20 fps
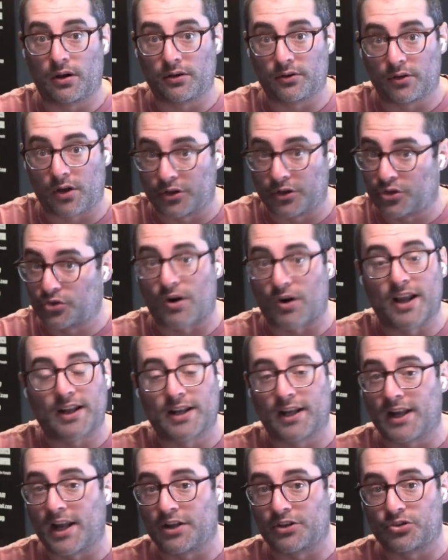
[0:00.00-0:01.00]
on strike
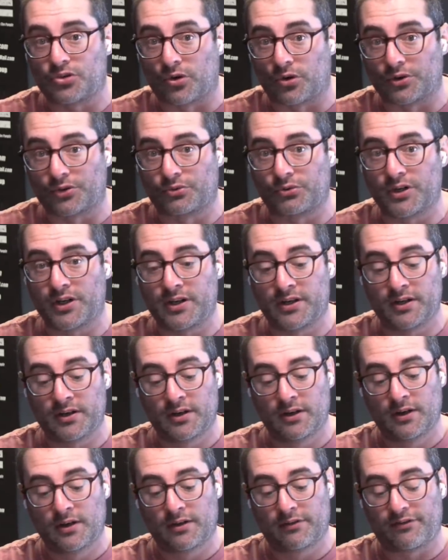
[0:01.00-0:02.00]
against all three
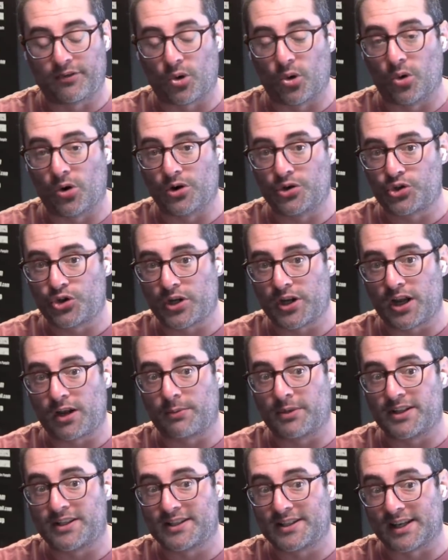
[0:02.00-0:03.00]
for GM
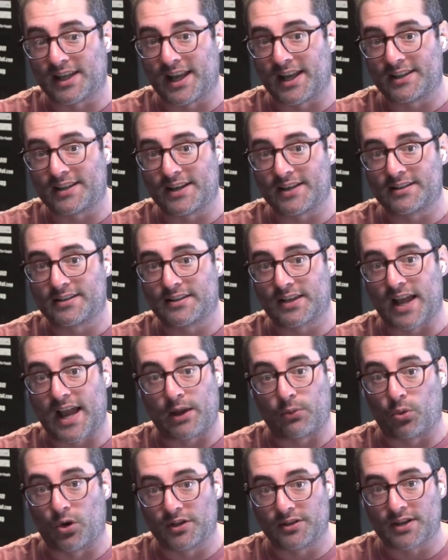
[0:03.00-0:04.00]
and Stellantis
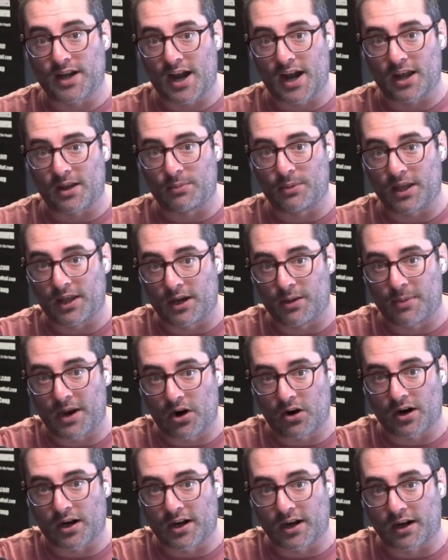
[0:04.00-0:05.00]
at one time in
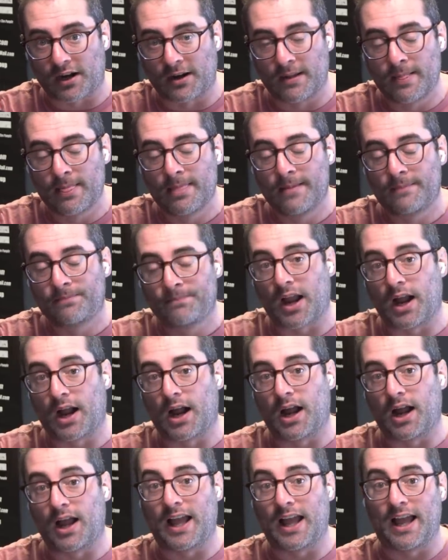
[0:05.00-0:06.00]
America.
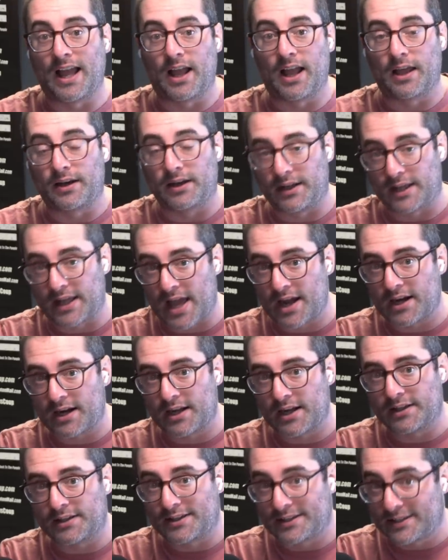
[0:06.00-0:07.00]
Uh, and in
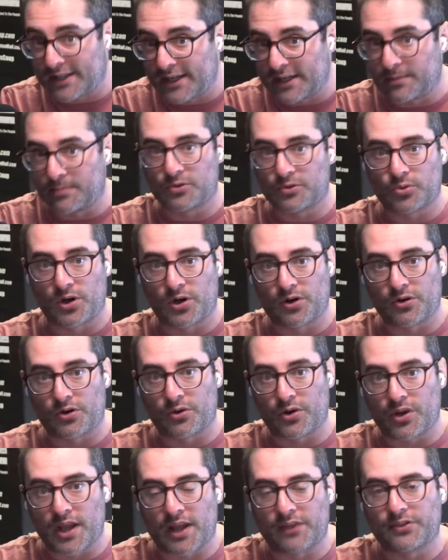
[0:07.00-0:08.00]
Canada, it seems, we don't know
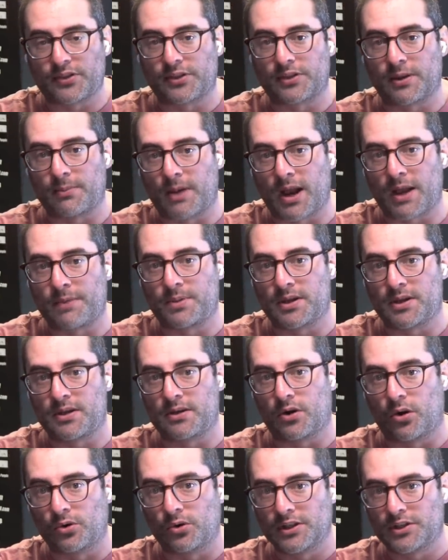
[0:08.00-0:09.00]
yet, that they might be
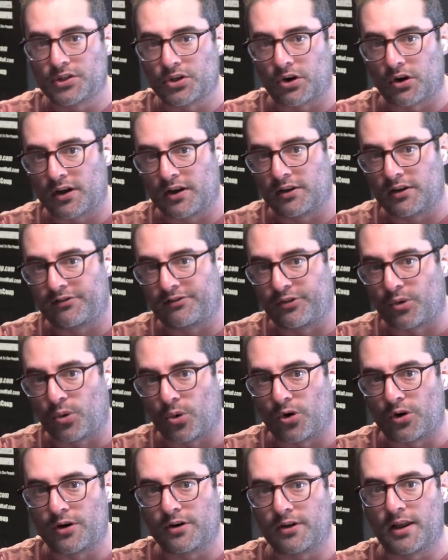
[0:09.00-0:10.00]
only targeting
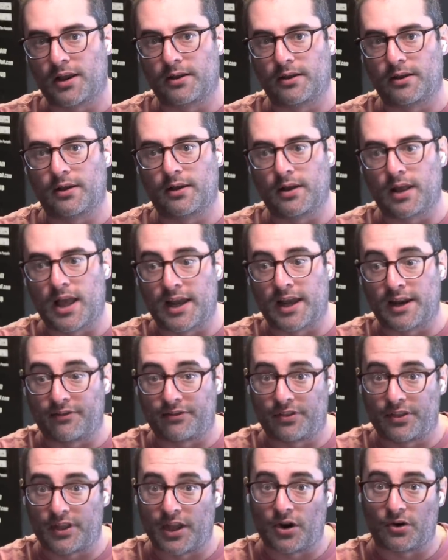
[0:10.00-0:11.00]
Ford. And
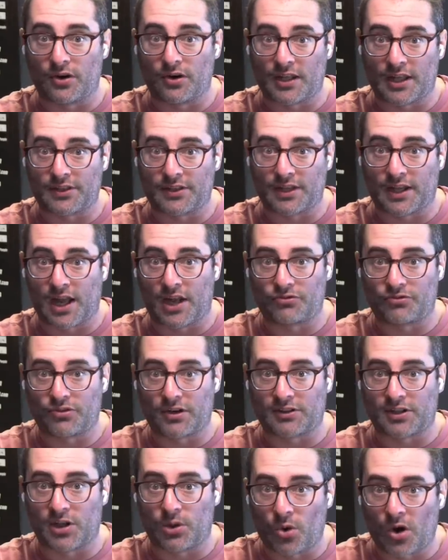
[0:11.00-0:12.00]
if they don't get the
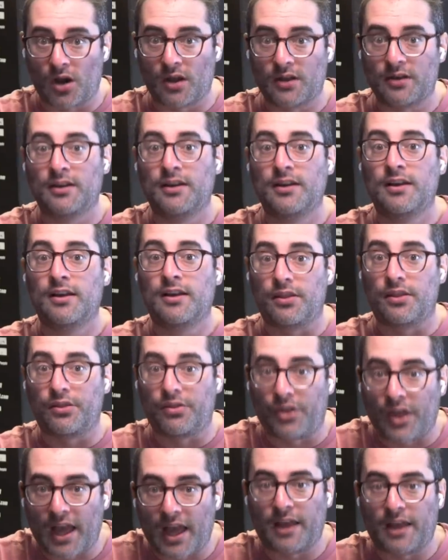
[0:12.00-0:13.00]
contract they want,
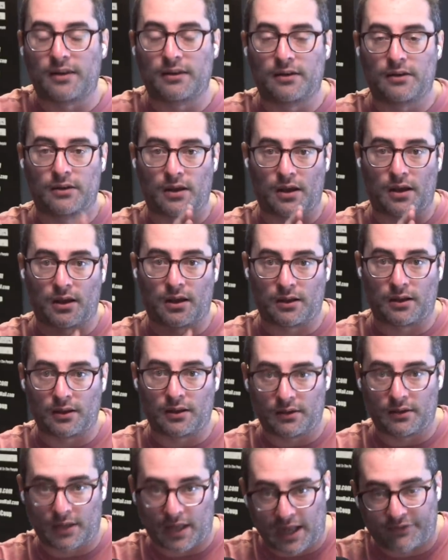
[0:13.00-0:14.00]
then uh,
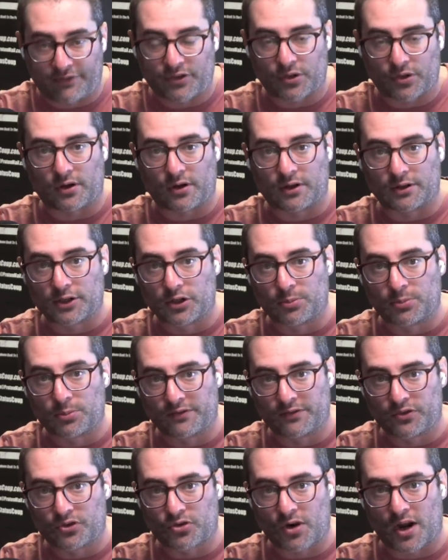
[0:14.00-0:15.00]
after a little bit
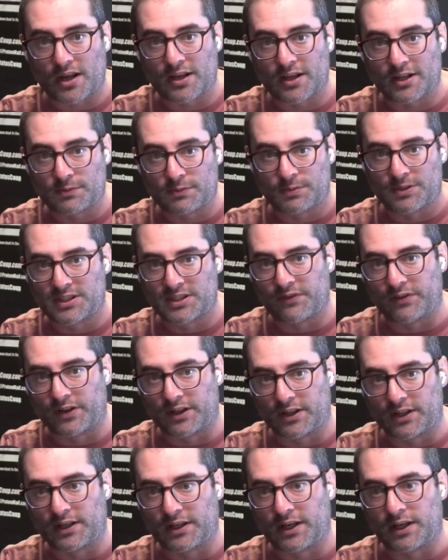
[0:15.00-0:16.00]
of striking
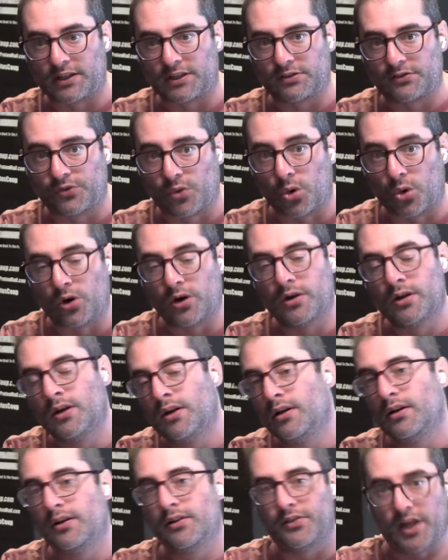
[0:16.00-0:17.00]
specifically against Ford,
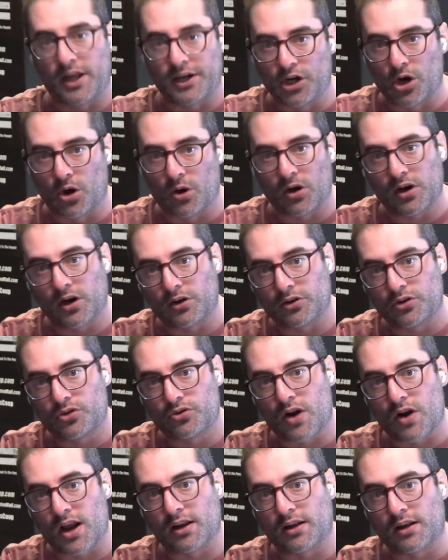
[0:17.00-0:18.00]
then going on
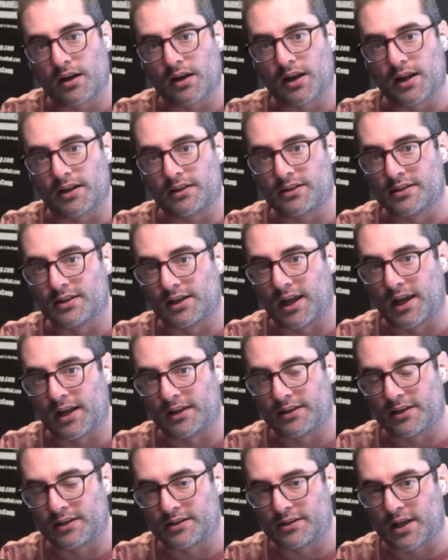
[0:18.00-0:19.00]
strike against
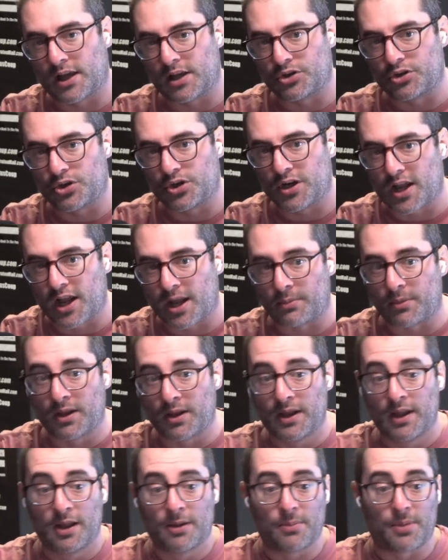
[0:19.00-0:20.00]
Stellantis and GM.
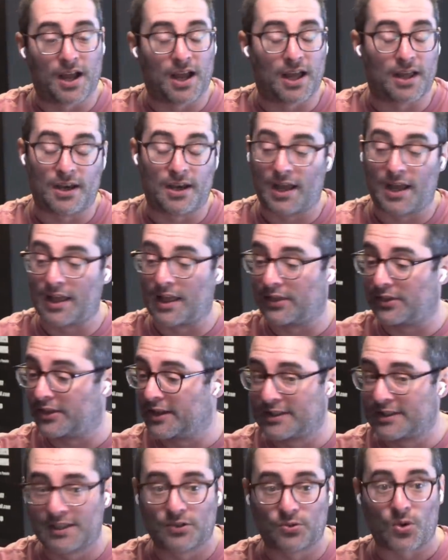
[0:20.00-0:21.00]
But
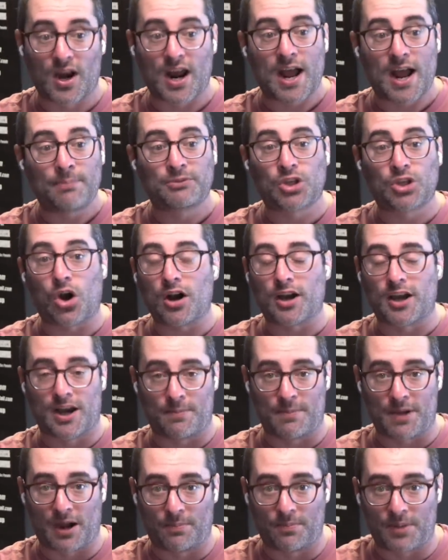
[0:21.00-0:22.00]
this is what I'm talking
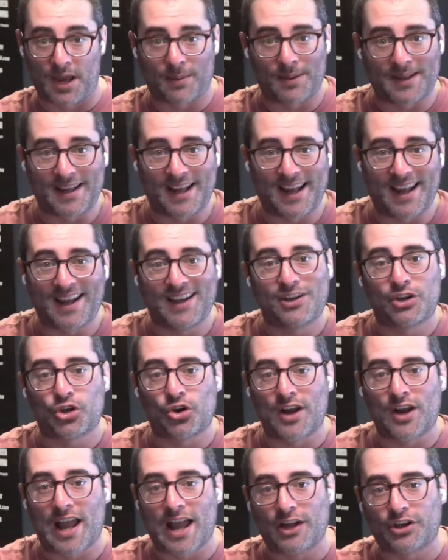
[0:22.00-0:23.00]
about, baby
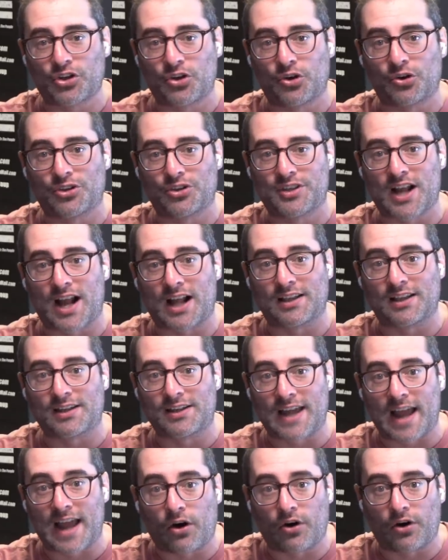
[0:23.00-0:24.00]
international
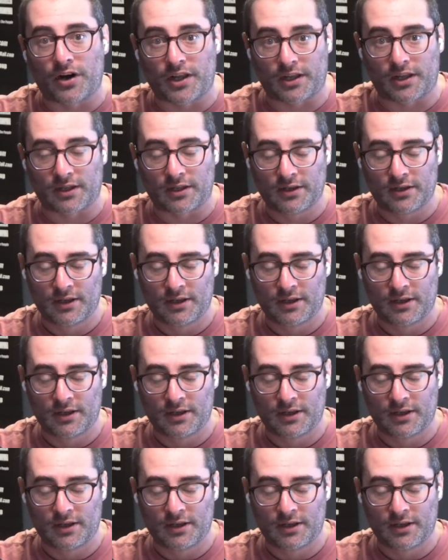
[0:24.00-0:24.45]
solidarity.